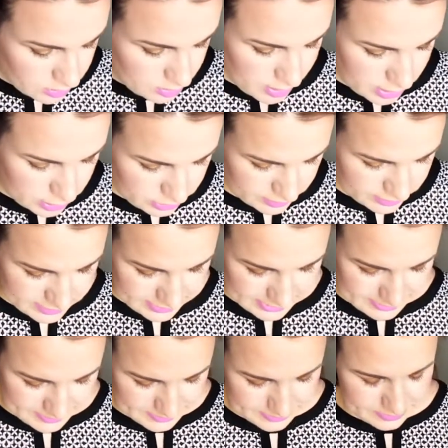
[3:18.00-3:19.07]
the
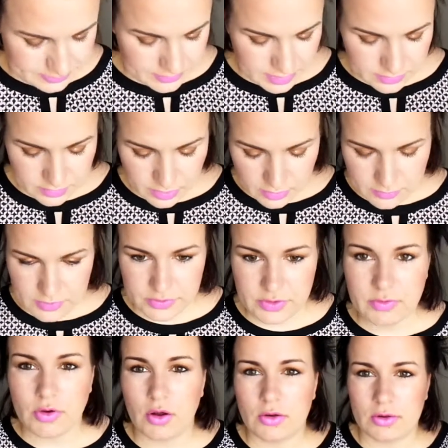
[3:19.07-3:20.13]
brushes. So first
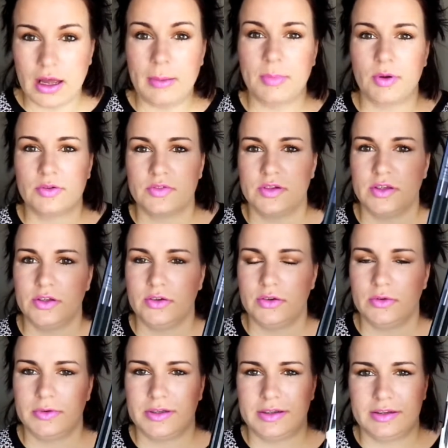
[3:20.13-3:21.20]
of all, I'm
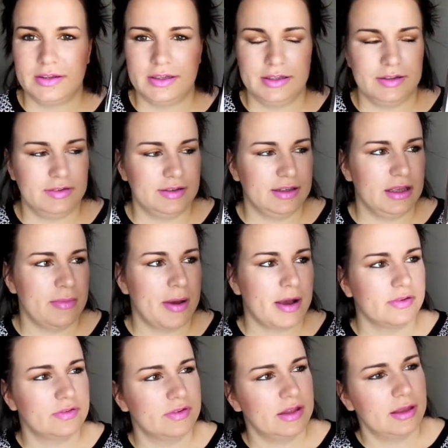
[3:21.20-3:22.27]
continuing with the TK
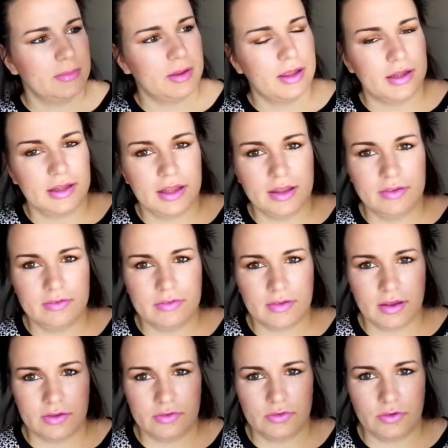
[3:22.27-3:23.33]
Maxx theme. This
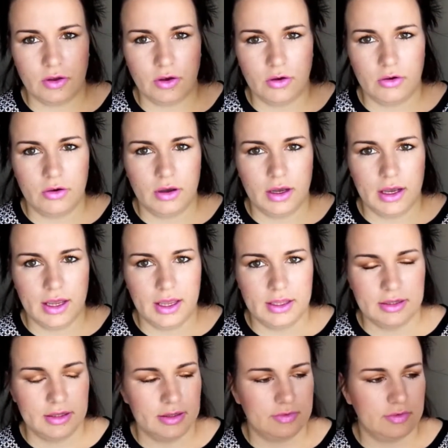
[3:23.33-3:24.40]
I saw
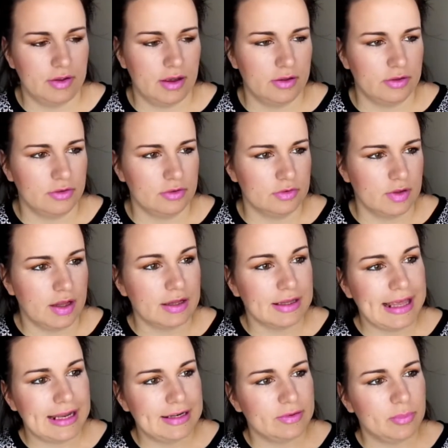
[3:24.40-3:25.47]
and I thought I'll
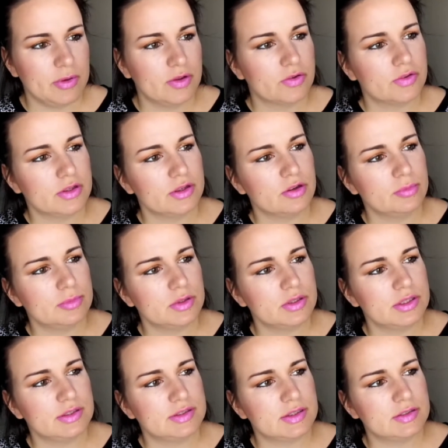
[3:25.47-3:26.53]
get it because it normally
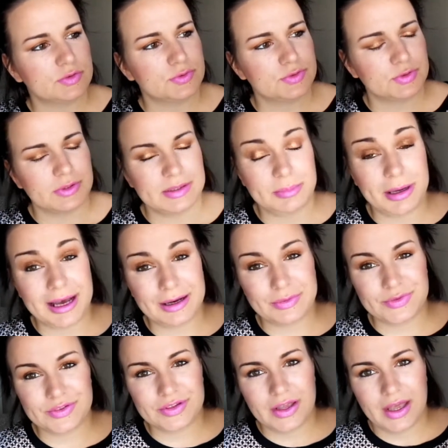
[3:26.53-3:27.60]
retails for
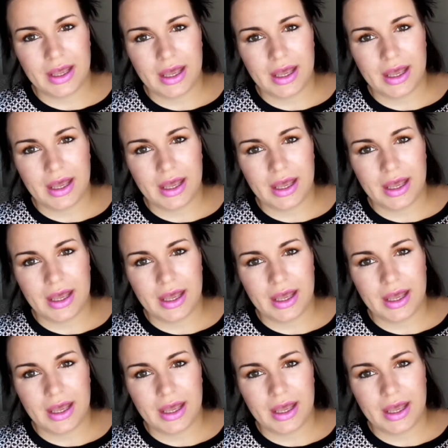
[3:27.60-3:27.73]
£20